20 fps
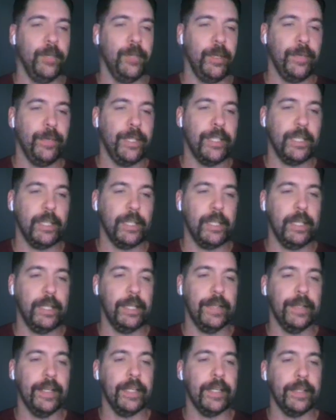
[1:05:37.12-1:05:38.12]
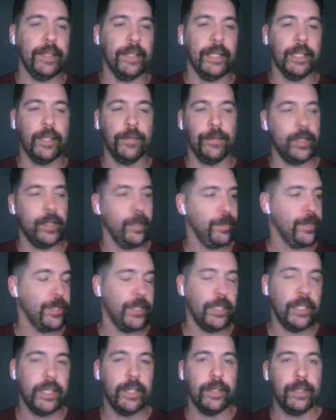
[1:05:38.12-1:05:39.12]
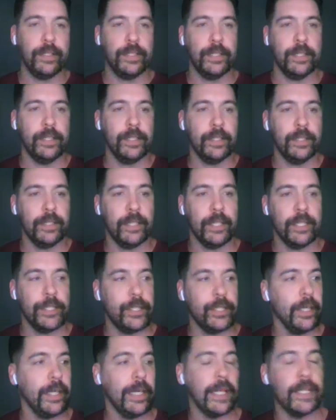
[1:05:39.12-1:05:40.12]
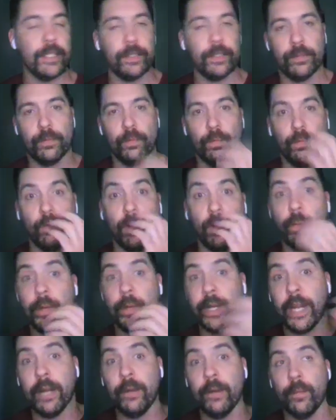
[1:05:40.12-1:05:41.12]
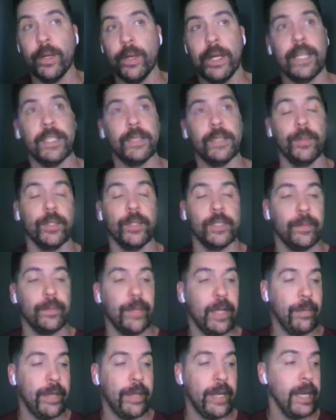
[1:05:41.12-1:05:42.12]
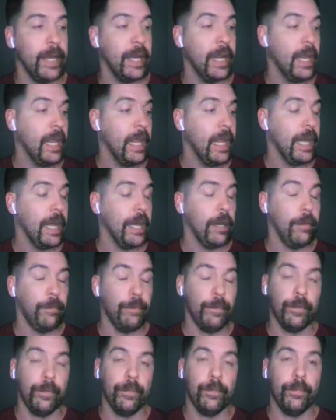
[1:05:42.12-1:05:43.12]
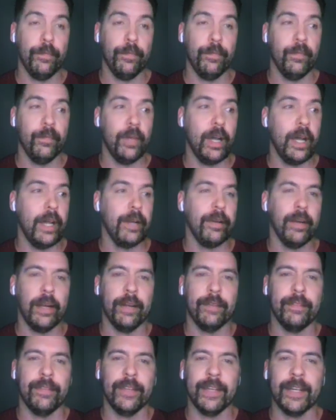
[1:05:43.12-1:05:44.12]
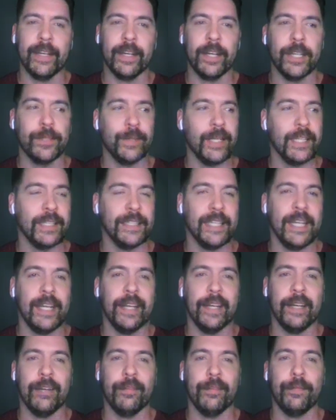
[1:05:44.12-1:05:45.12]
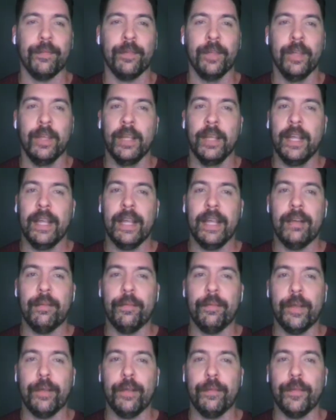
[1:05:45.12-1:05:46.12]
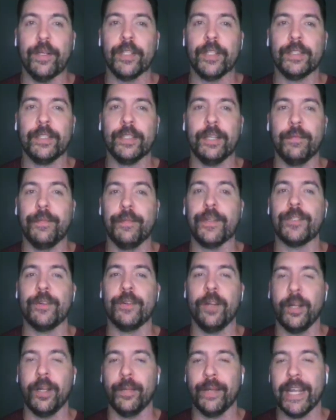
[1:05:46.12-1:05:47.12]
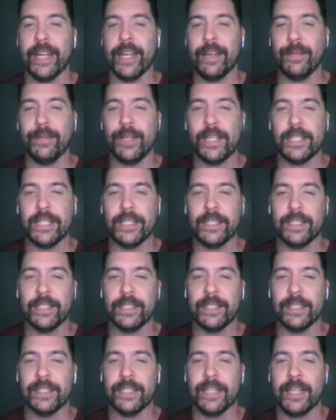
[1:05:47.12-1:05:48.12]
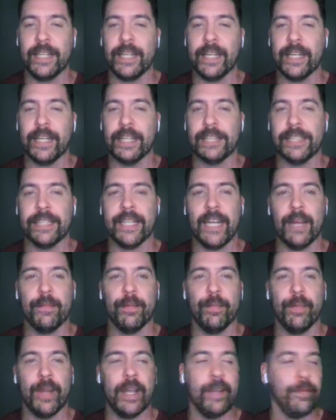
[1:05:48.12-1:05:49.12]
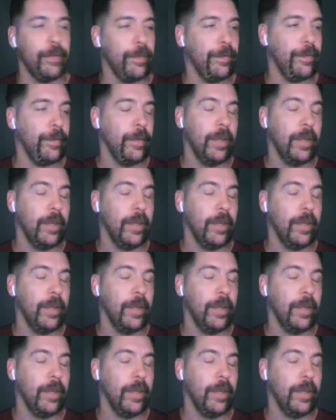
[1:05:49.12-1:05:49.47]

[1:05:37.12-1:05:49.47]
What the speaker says: My pleasure. And thank you for the opportunity to kind of showcase what we are and what our sport's about, mate. I think it goes without saying, if our first official home game is a Sunday against the Canberra Brave, if